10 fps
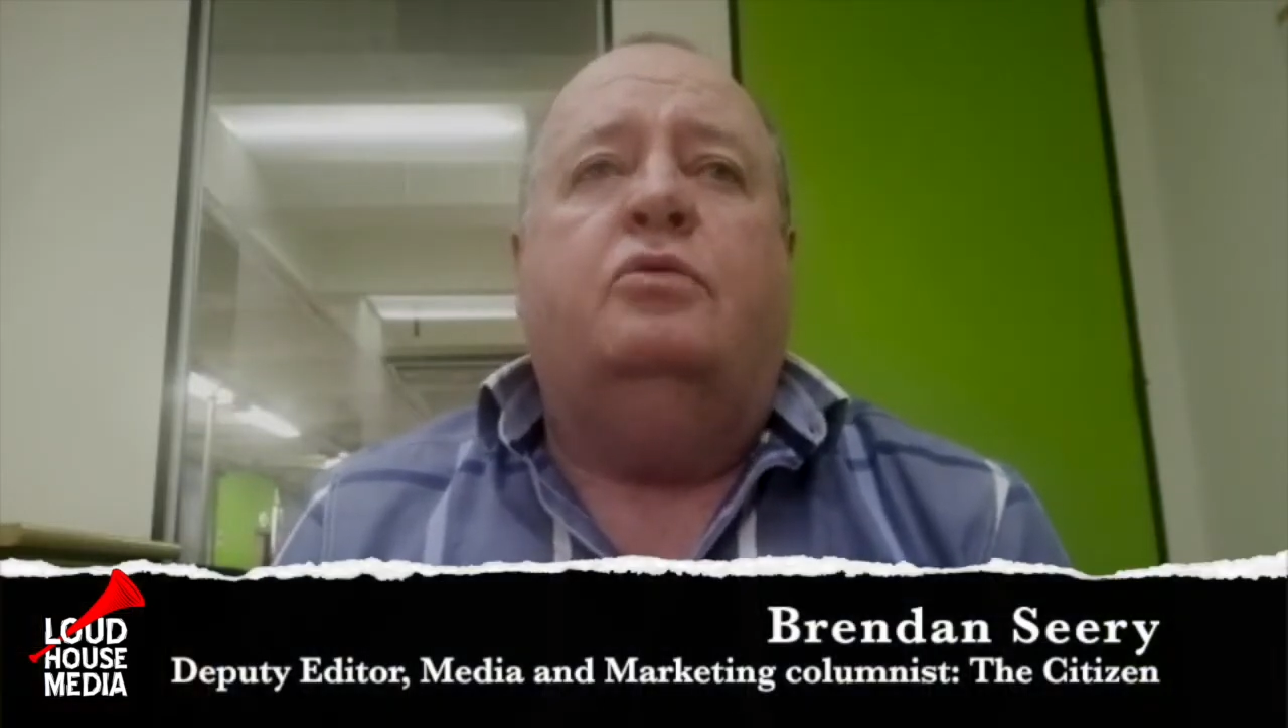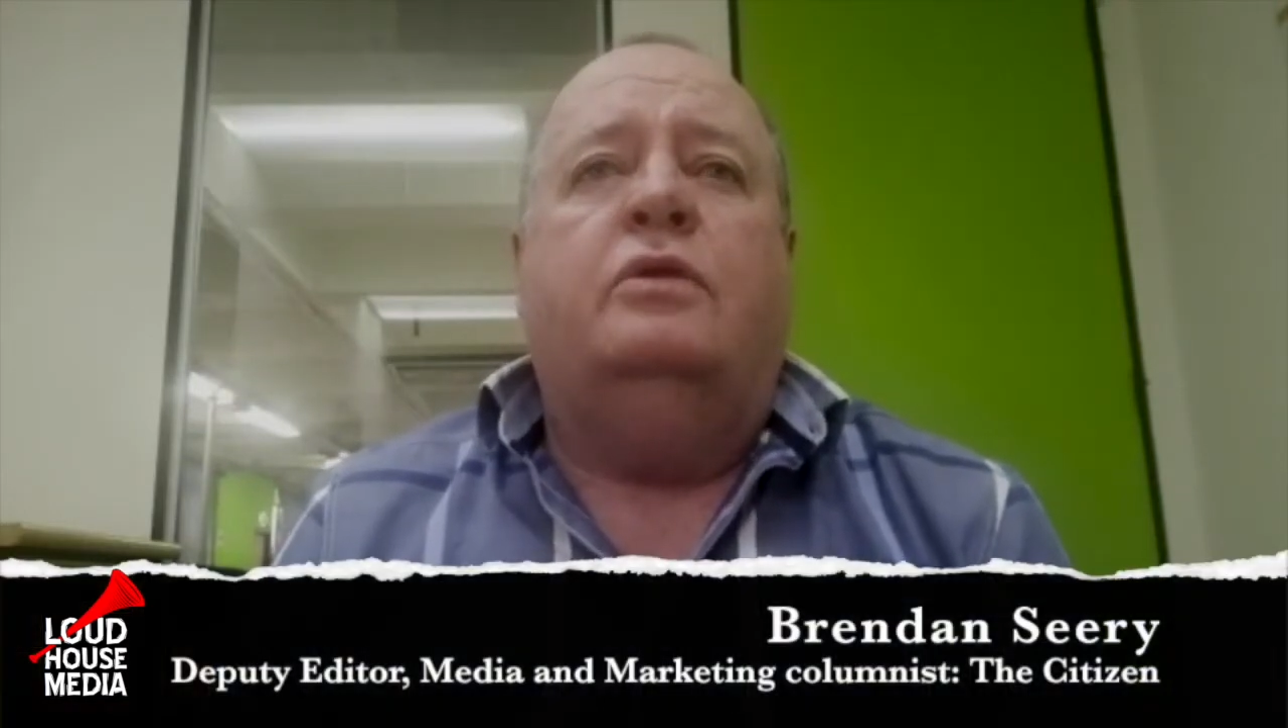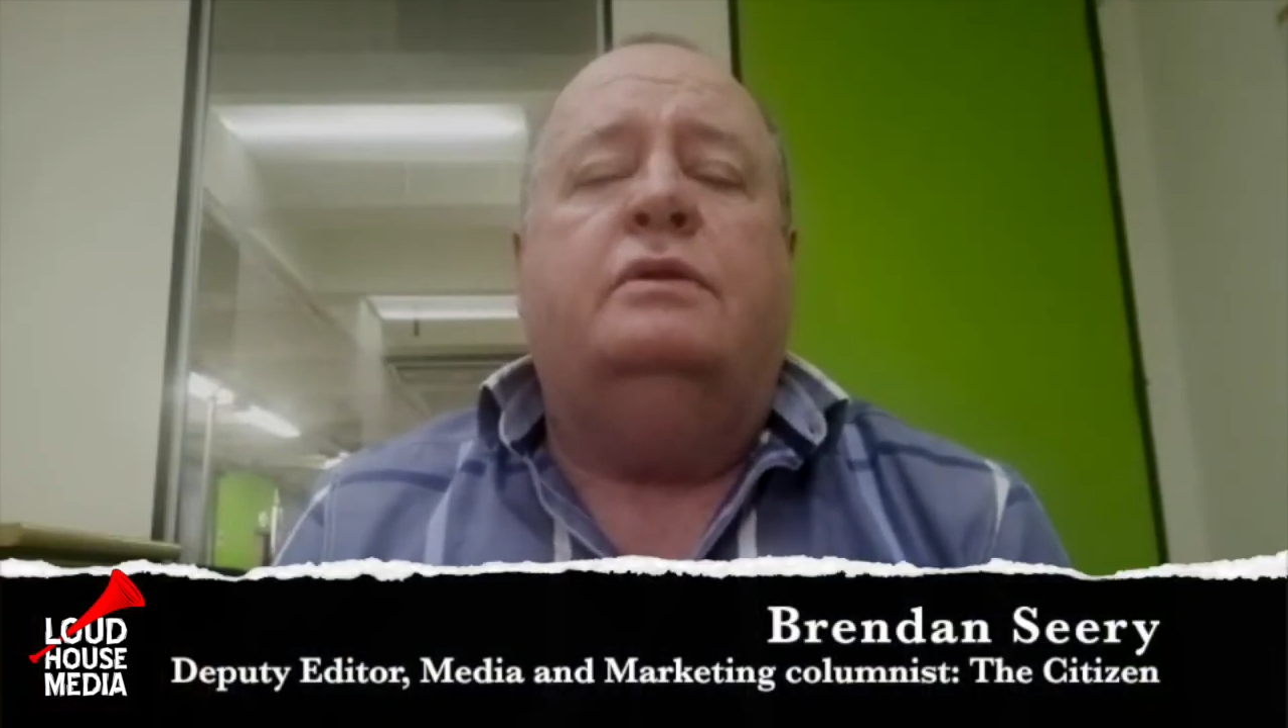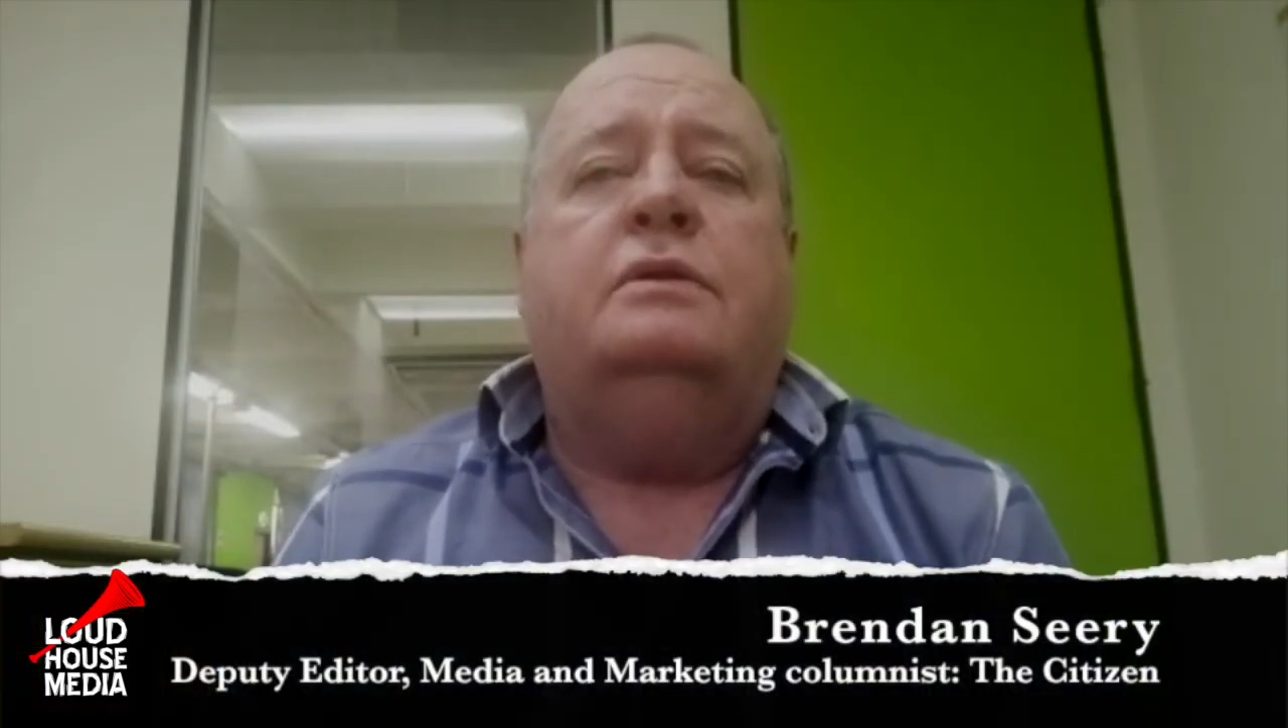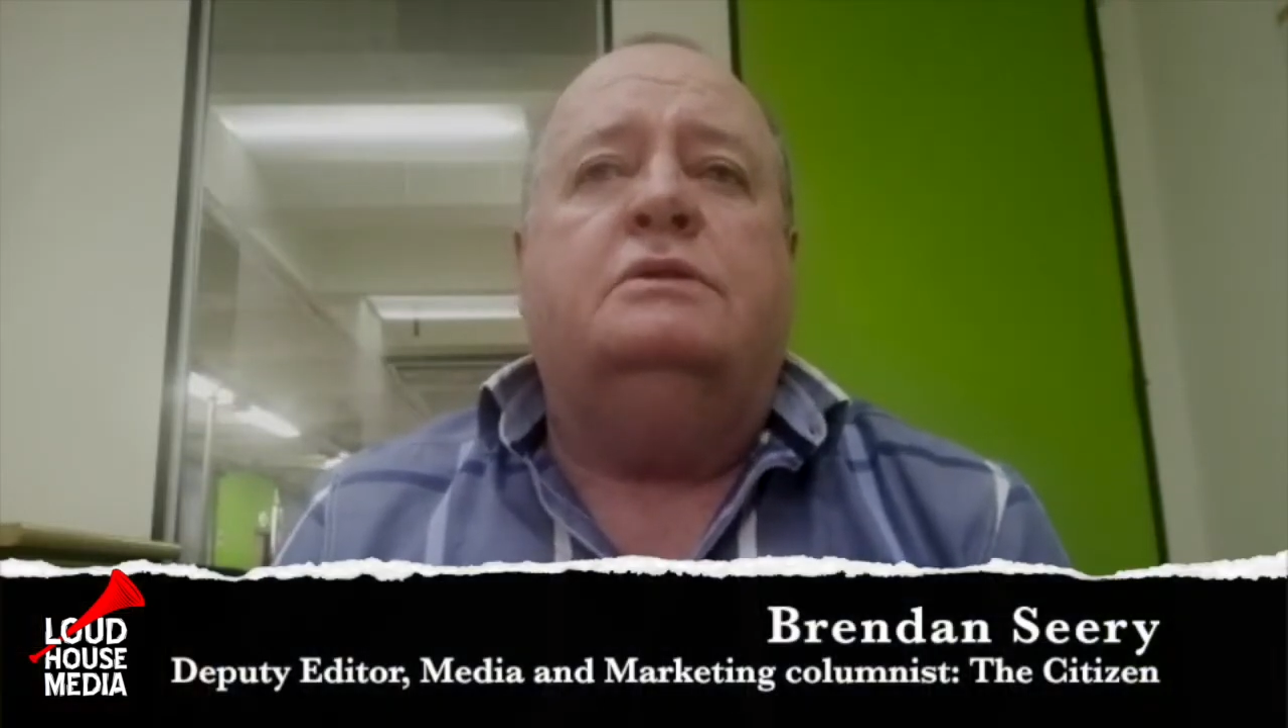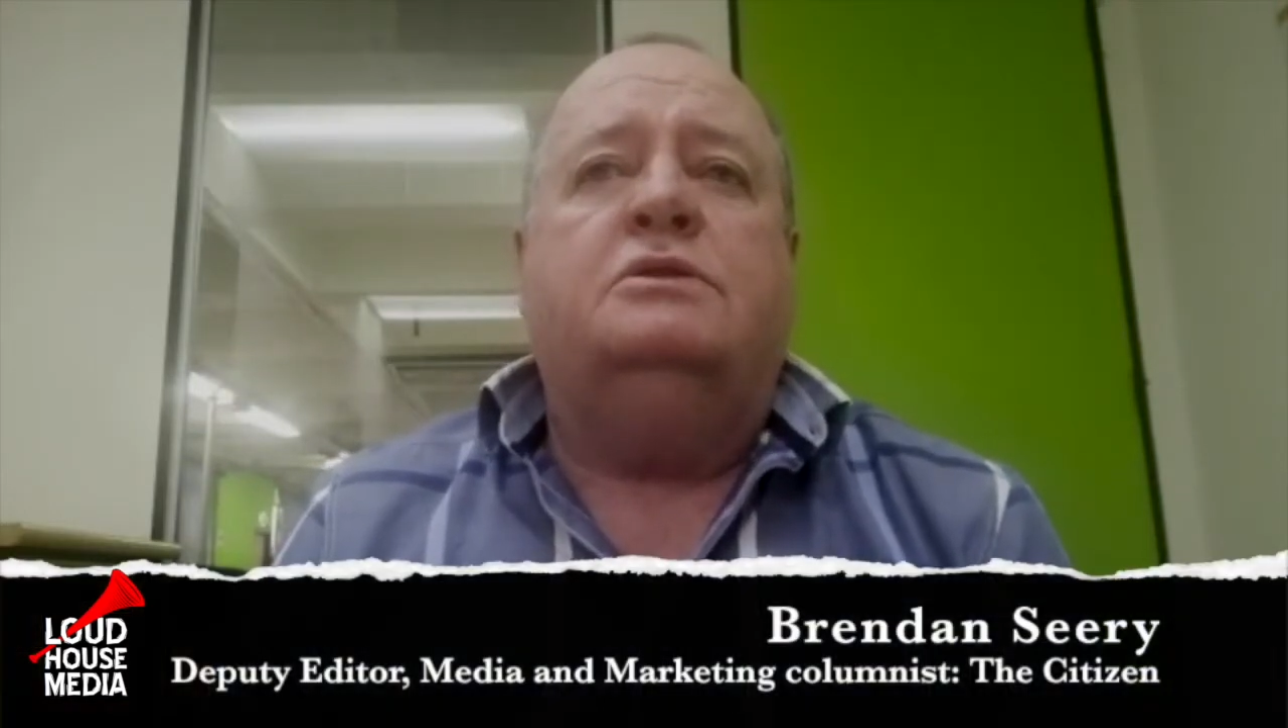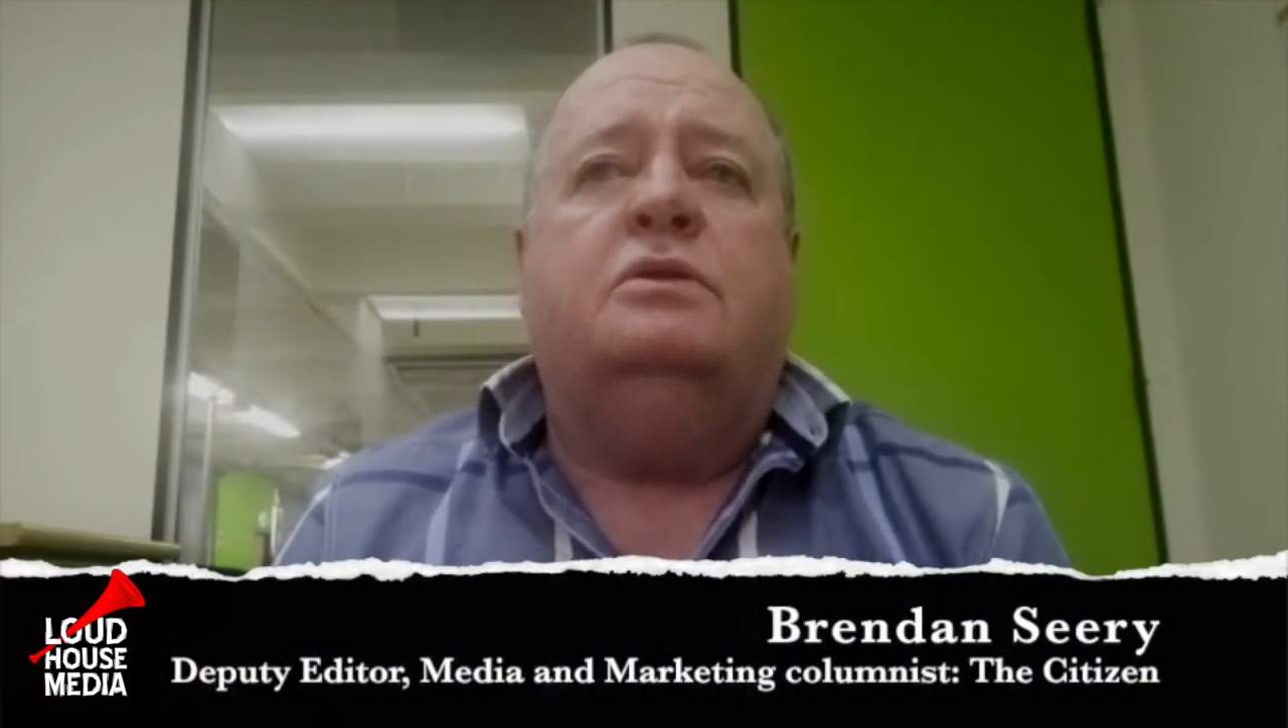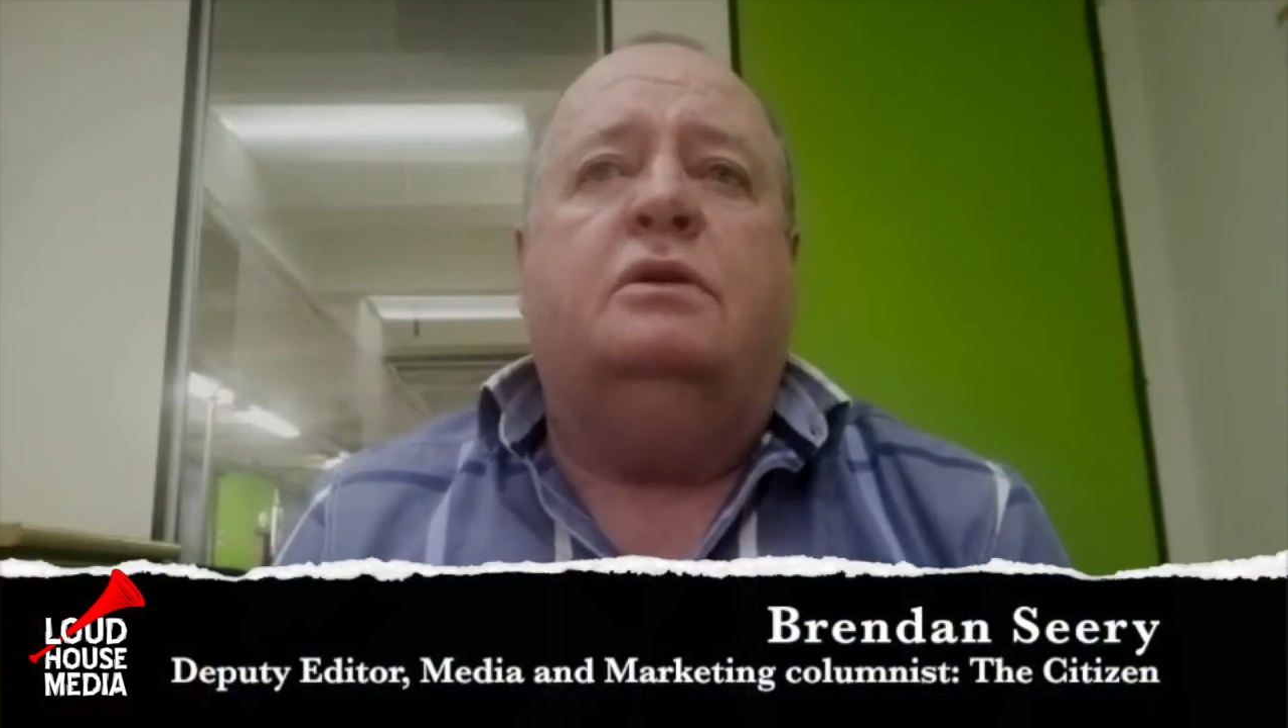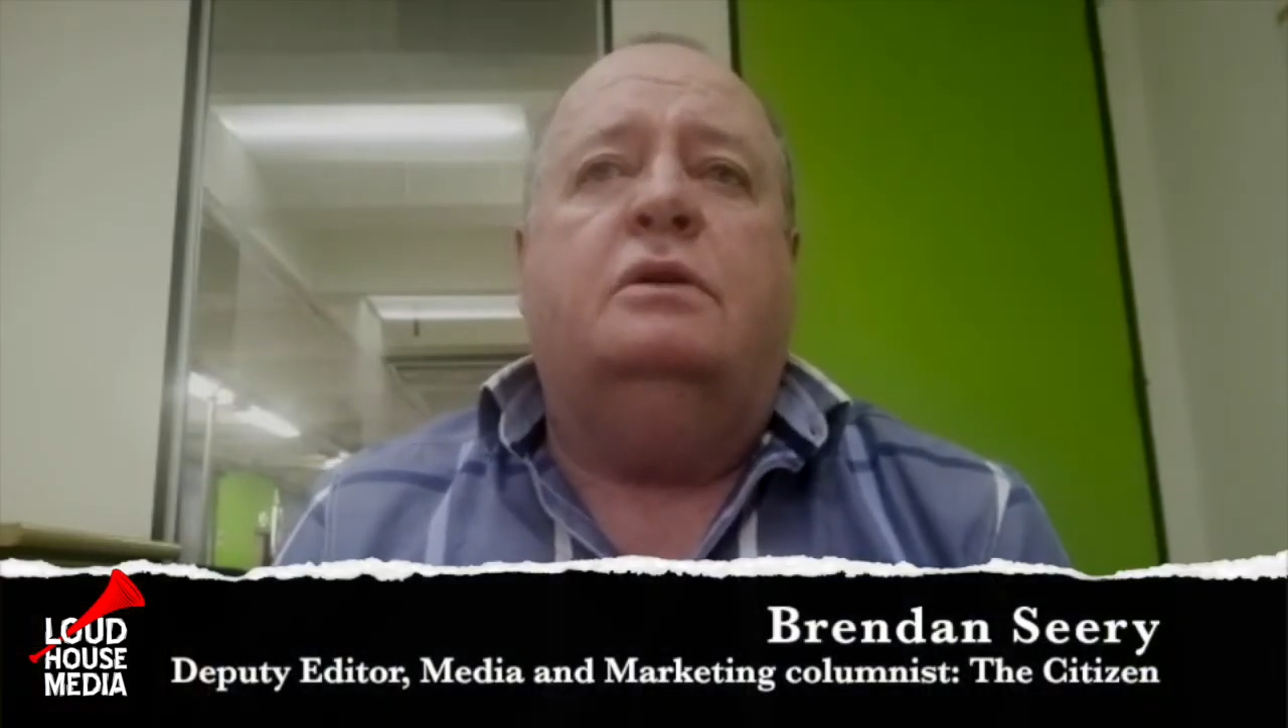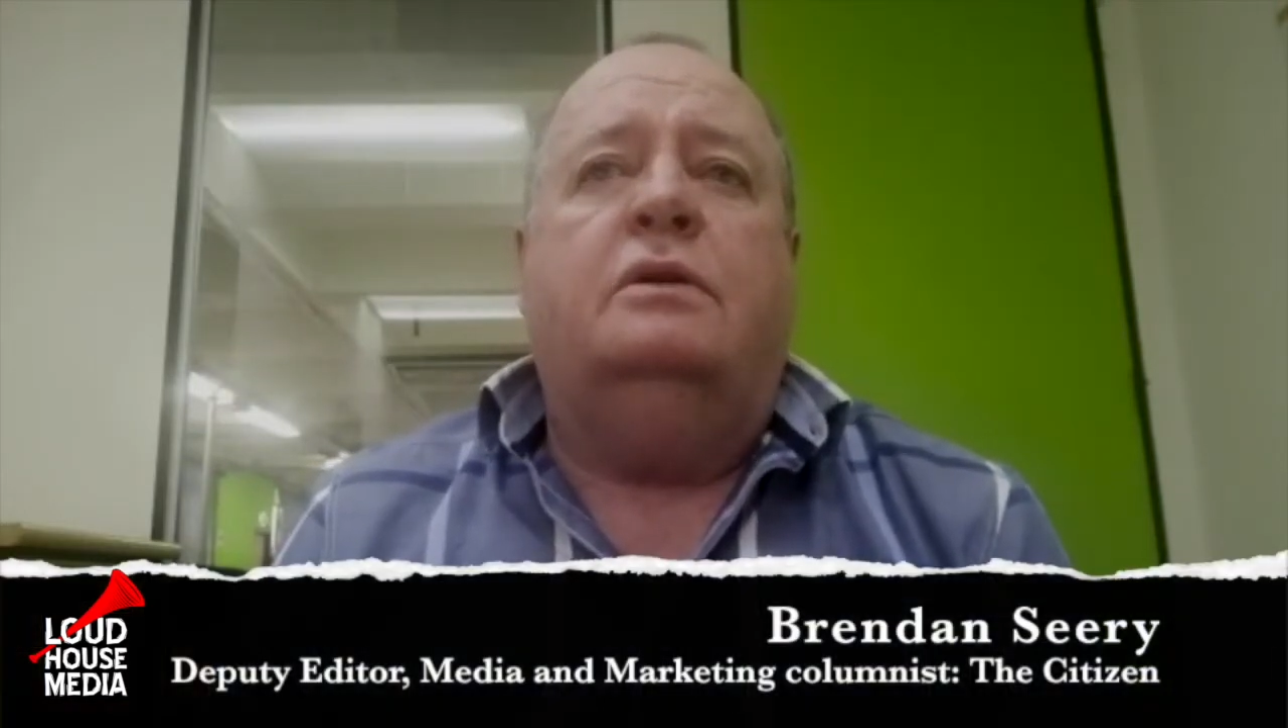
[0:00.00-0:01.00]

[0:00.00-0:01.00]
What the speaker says: royals,